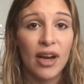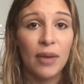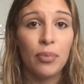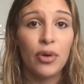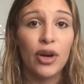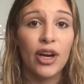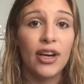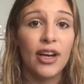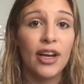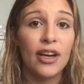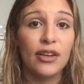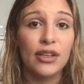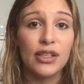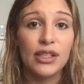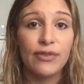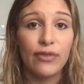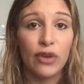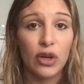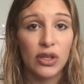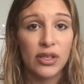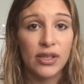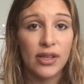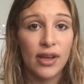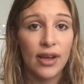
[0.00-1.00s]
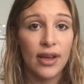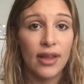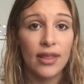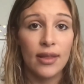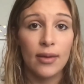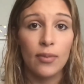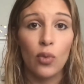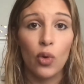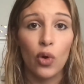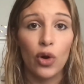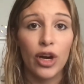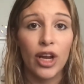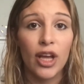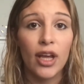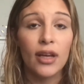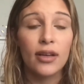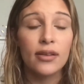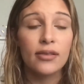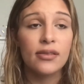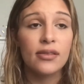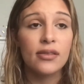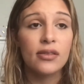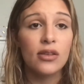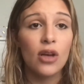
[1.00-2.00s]
prenatals first thing in the morning.
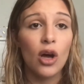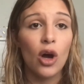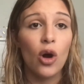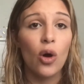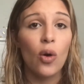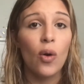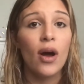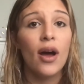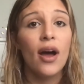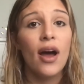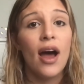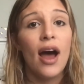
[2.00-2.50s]
So